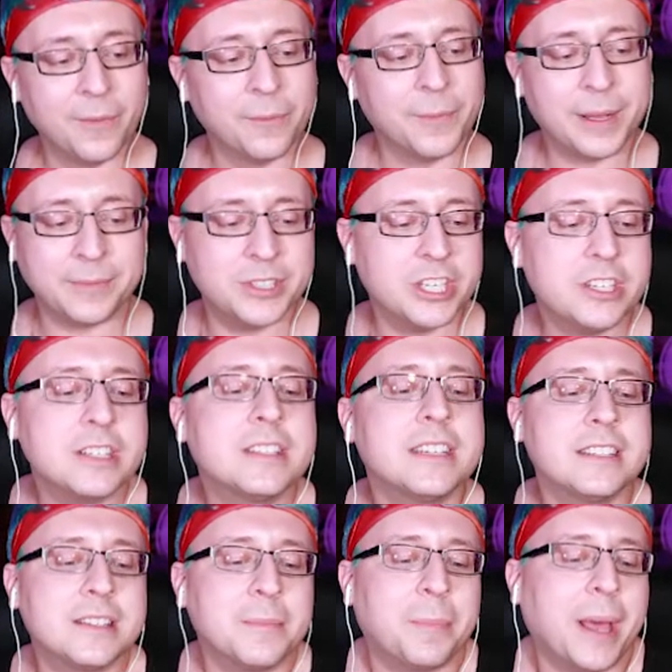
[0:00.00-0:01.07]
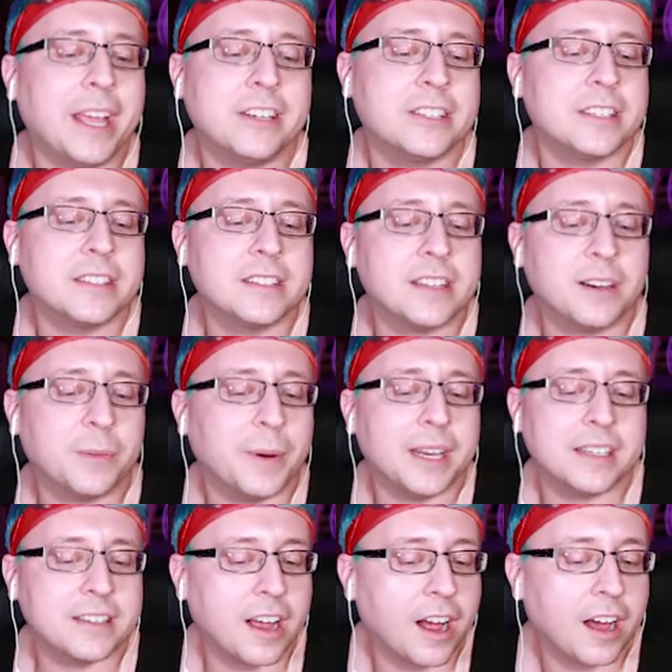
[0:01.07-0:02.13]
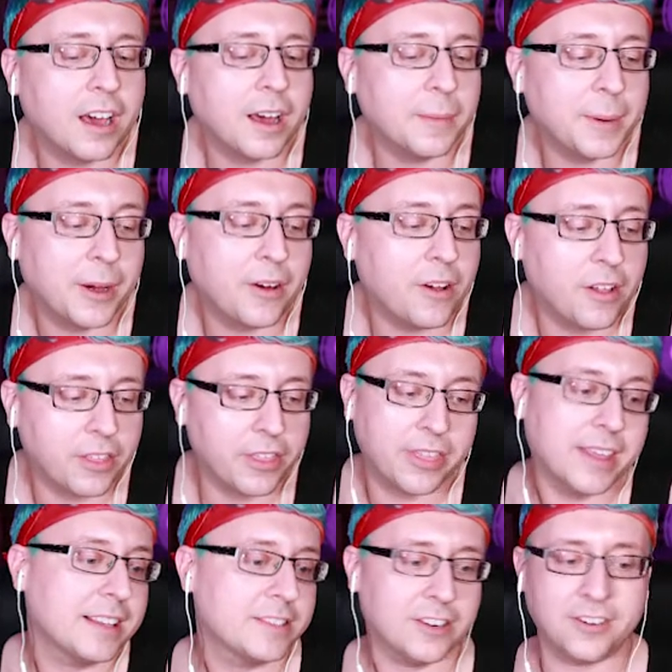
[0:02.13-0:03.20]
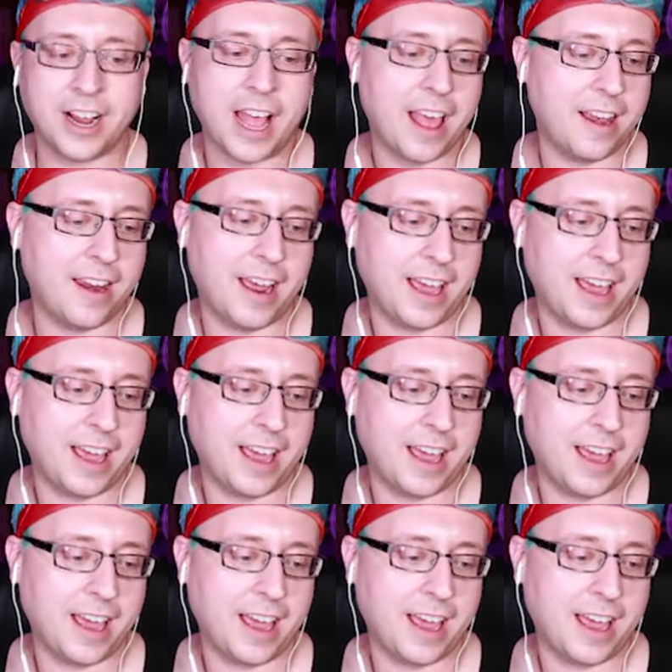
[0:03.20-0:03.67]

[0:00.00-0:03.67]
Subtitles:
Well, she just needs some patience and a way to talk about all the things in her head,